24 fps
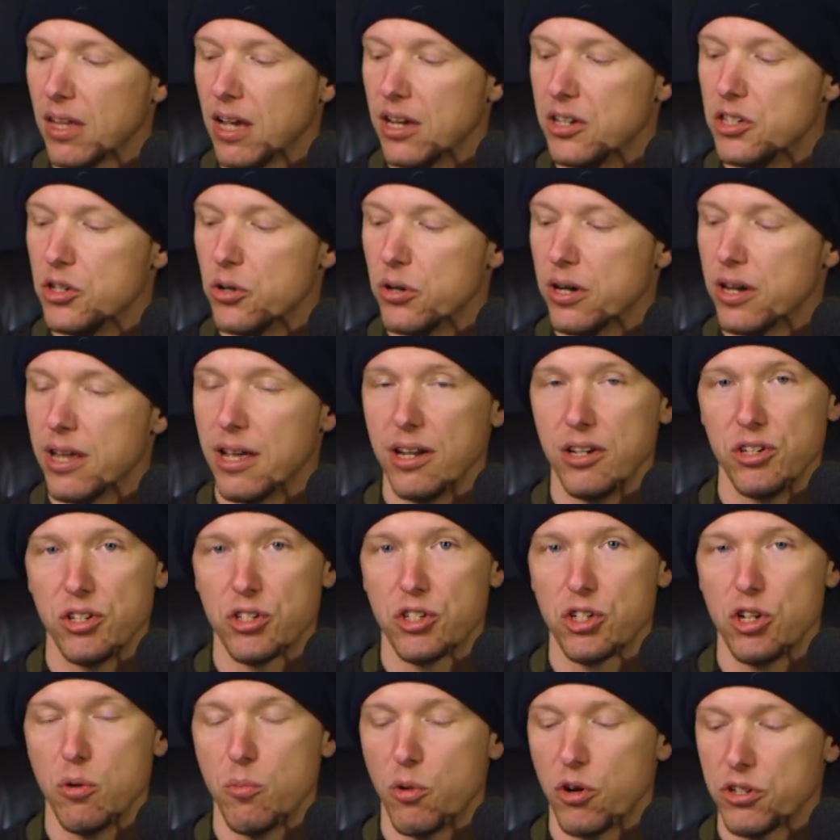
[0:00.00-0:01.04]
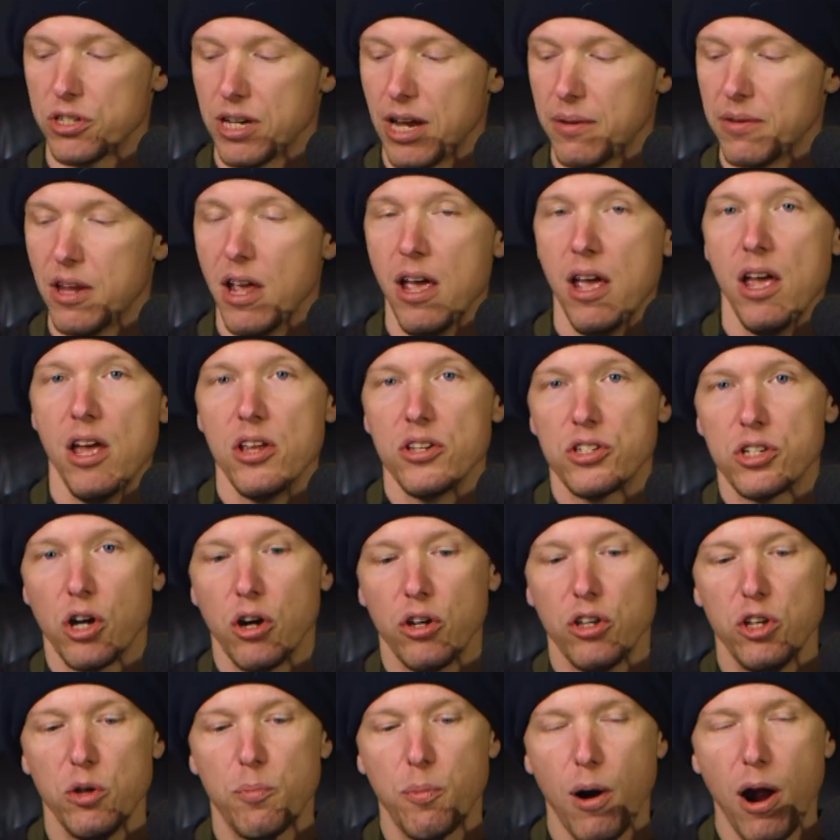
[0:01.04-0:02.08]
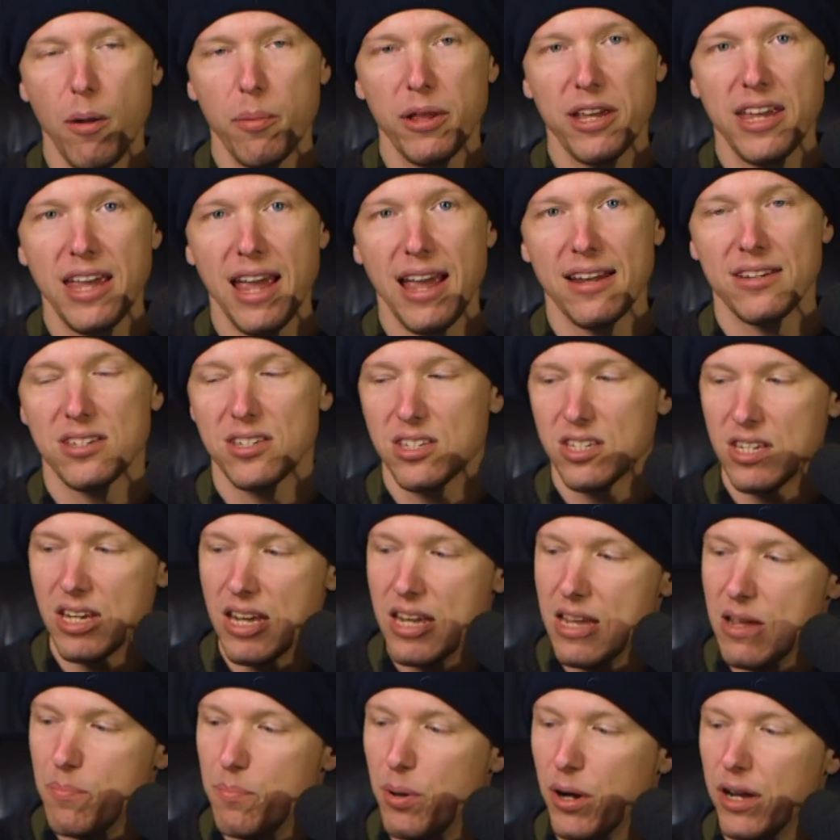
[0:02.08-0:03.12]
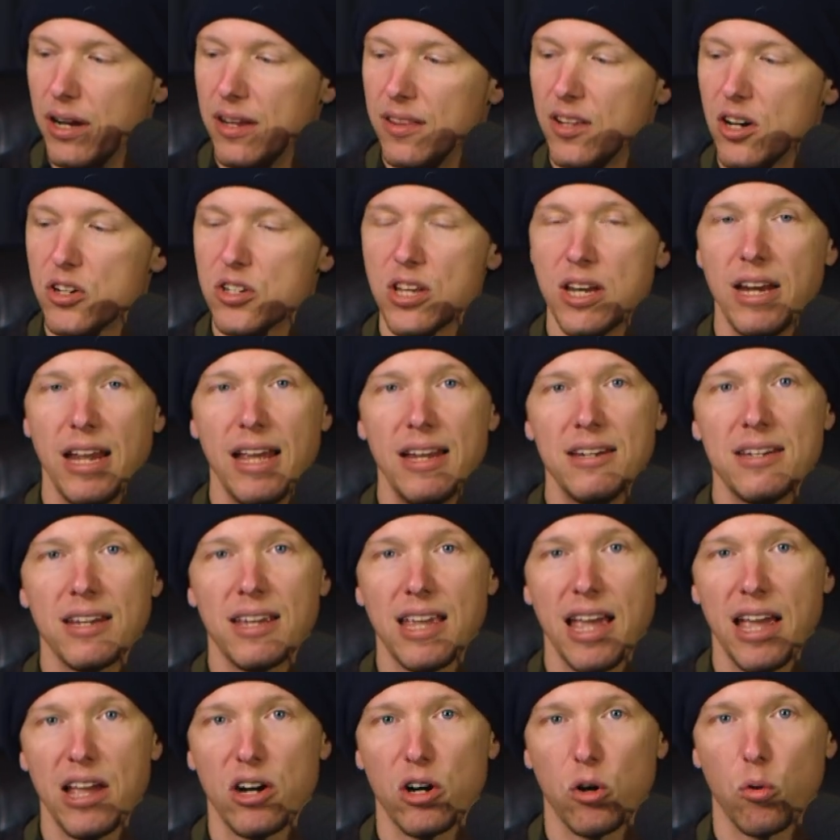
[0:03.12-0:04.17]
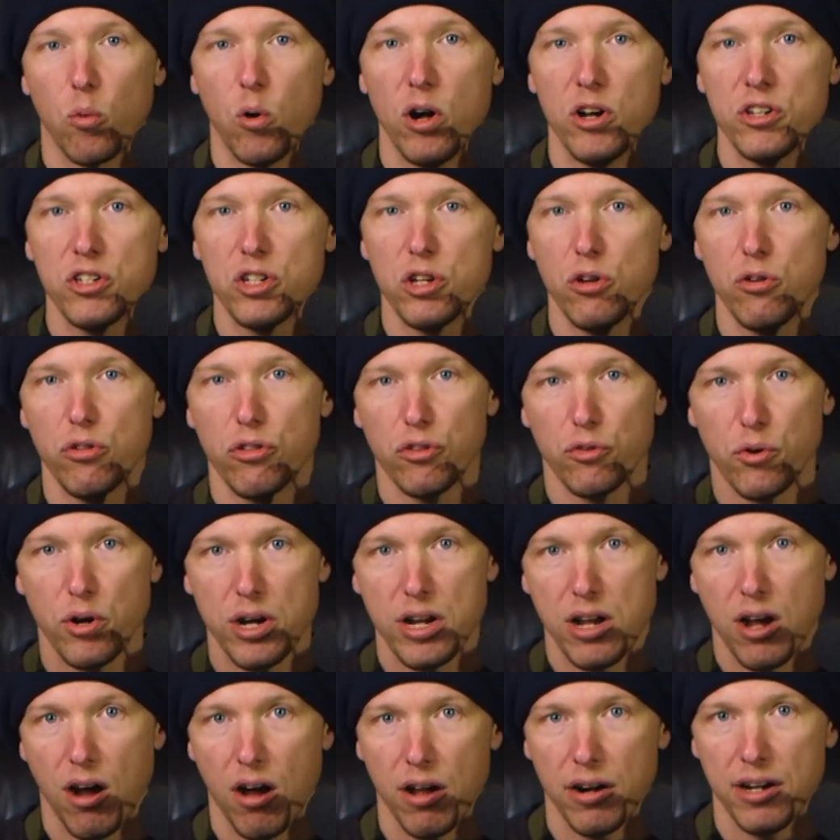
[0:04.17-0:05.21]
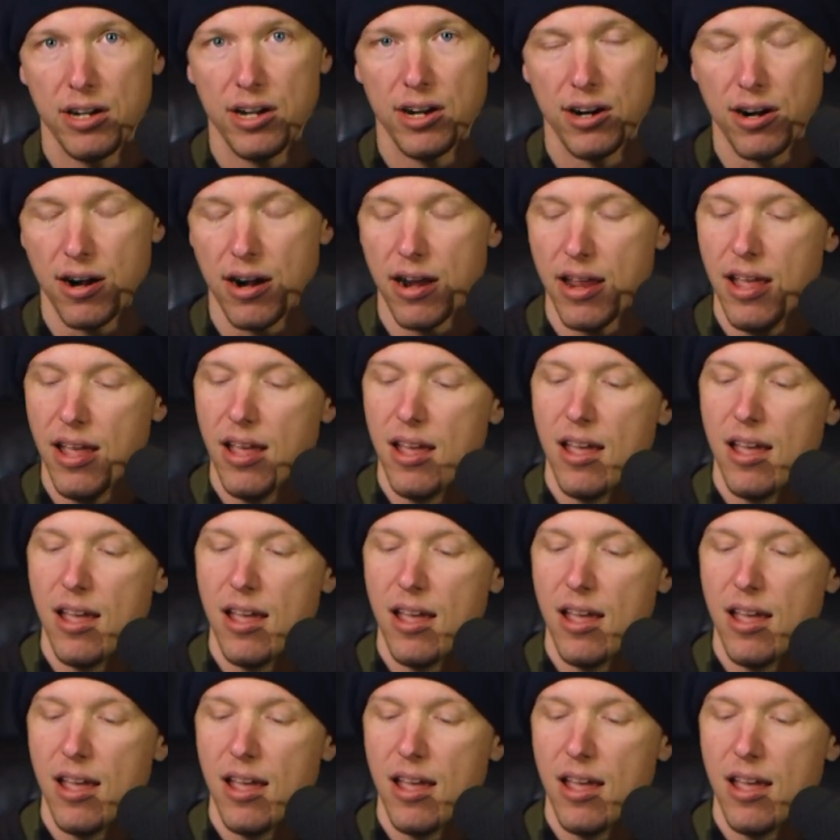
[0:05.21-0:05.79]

I do it again, just 2 more times. So you probably can't see, but there's an indicator, 1, 2, 3 on here